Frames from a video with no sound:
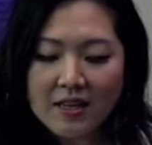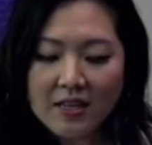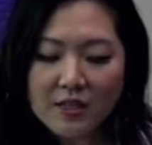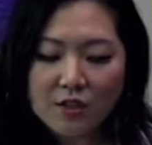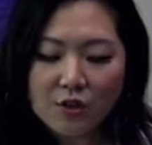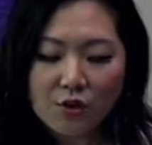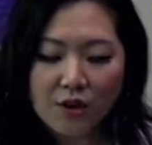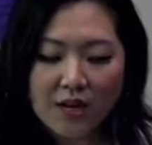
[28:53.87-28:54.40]
is
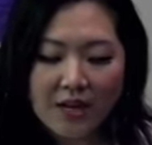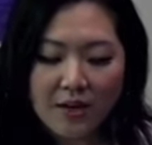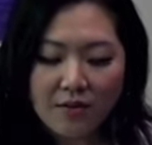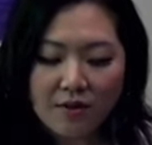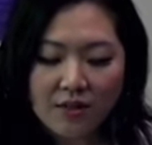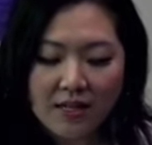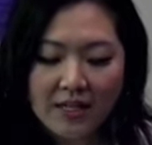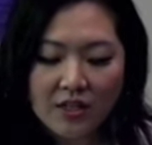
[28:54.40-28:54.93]
creating
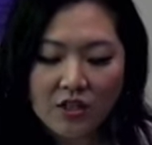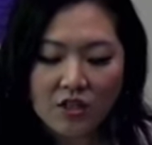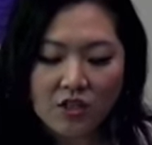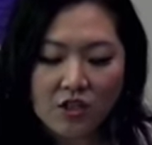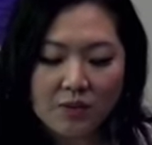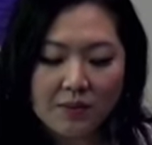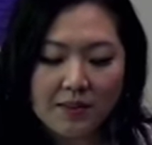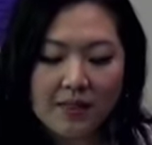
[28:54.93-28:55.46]

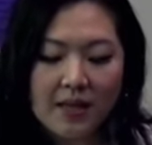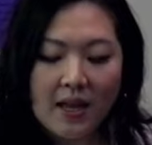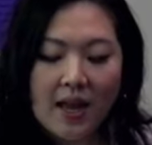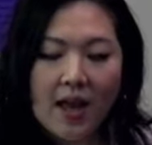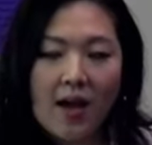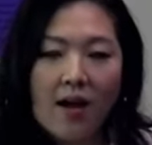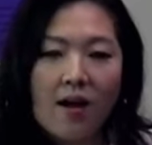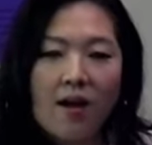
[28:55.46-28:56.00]
relationships
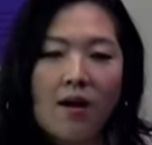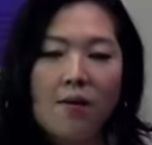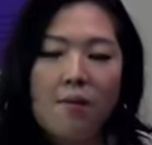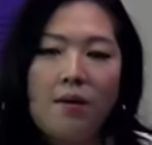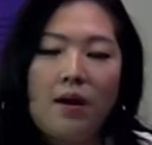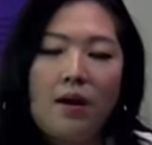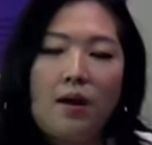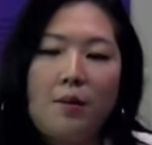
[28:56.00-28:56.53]
um,
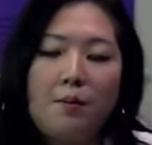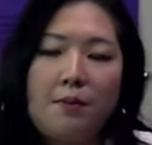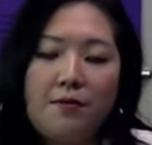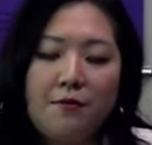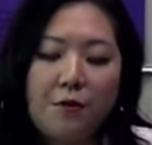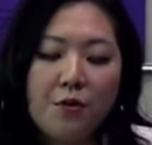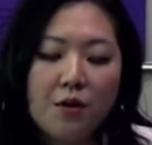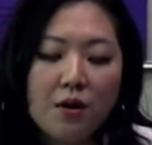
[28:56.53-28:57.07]

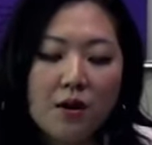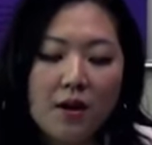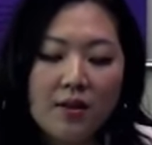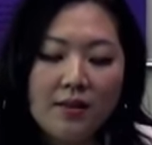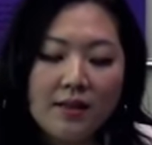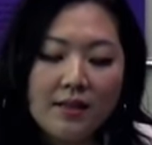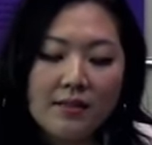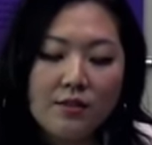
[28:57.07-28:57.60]
before
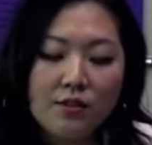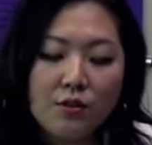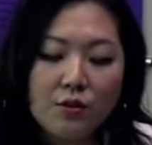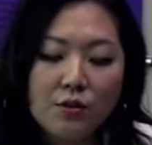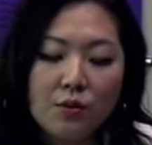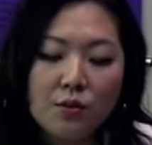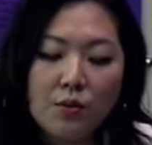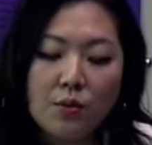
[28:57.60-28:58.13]
unless
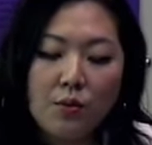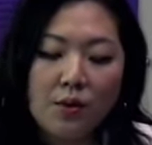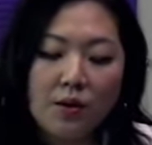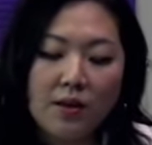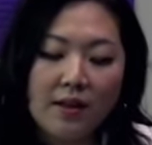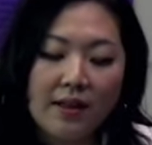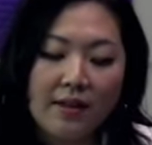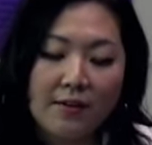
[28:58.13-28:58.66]
you were
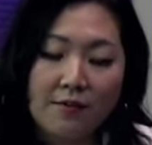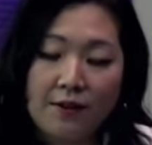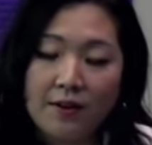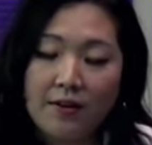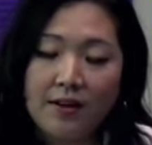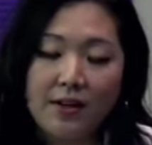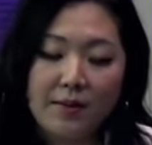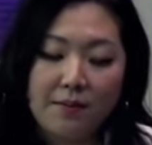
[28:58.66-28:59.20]
like a
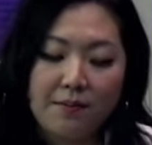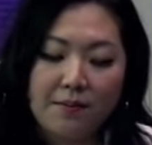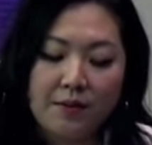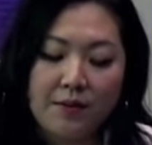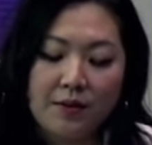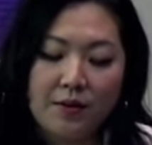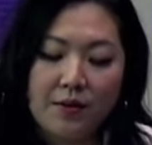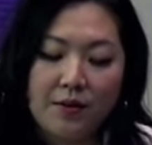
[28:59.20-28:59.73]
very you
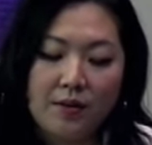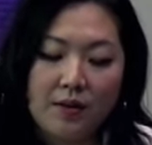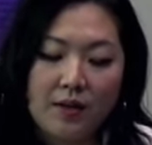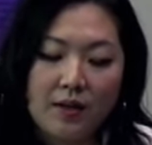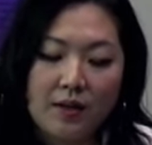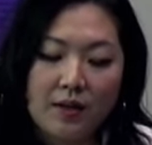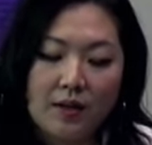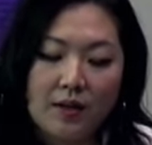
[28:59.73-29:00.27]
know
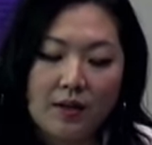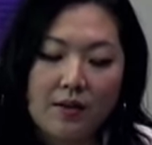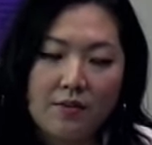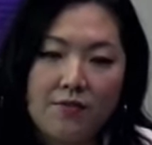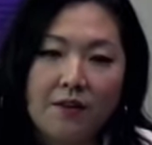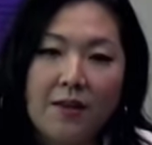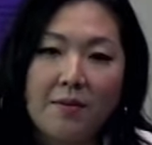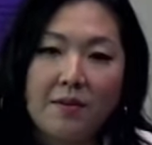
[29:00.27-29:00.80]
uh,
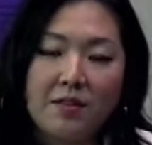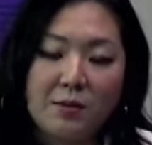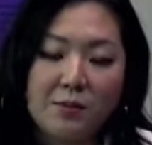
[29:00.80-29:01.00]
famous